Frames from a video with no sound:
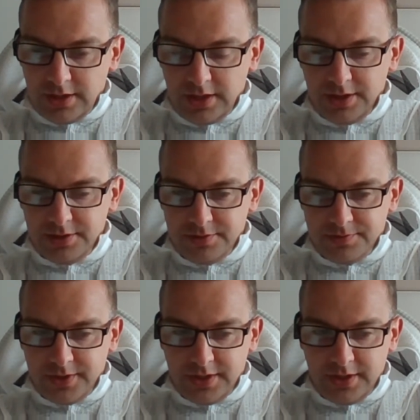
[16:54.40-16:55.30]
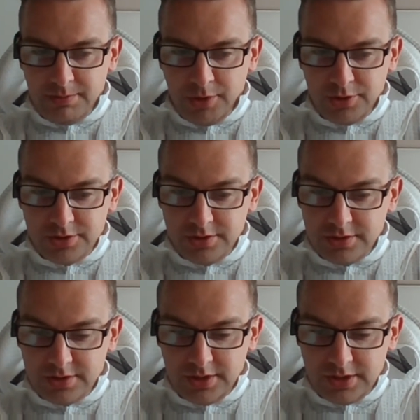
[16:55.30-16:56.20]
there's a lot of uh,
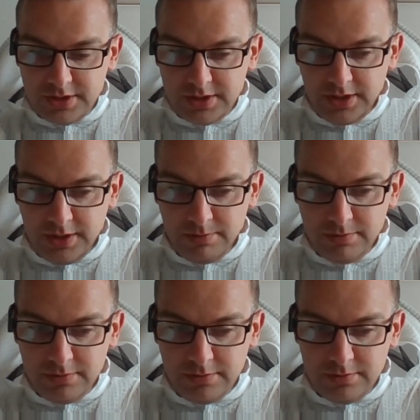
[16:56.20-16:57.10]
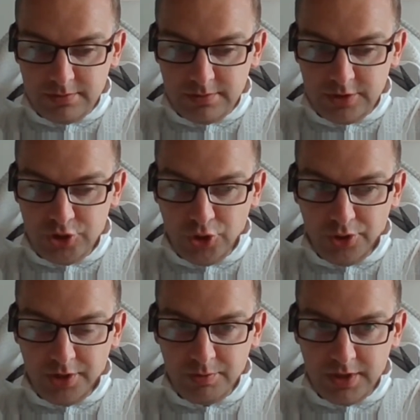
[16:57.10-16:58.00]
emotions that um,
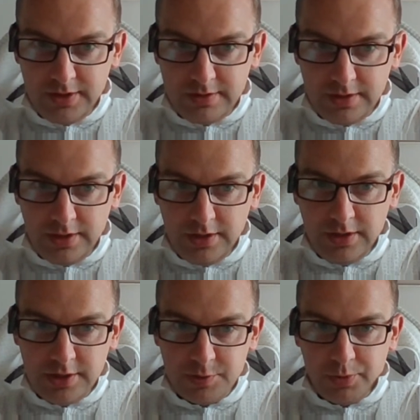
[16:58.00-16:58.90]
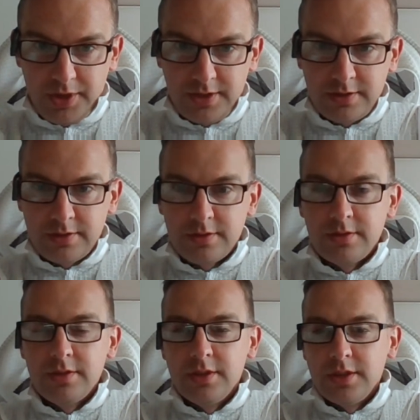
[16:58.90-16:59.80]
join with uh, a spring
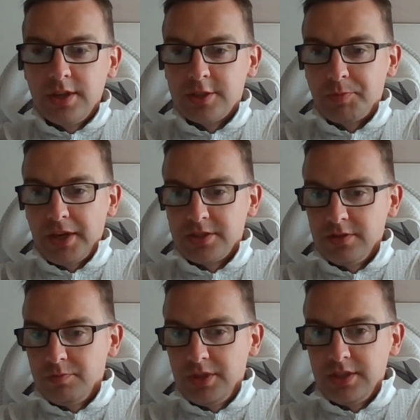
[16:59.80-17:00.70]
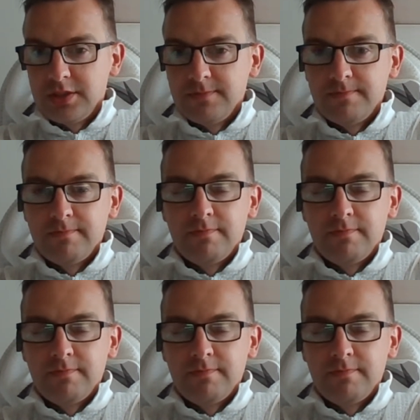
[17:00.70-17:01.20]
inspection of bees,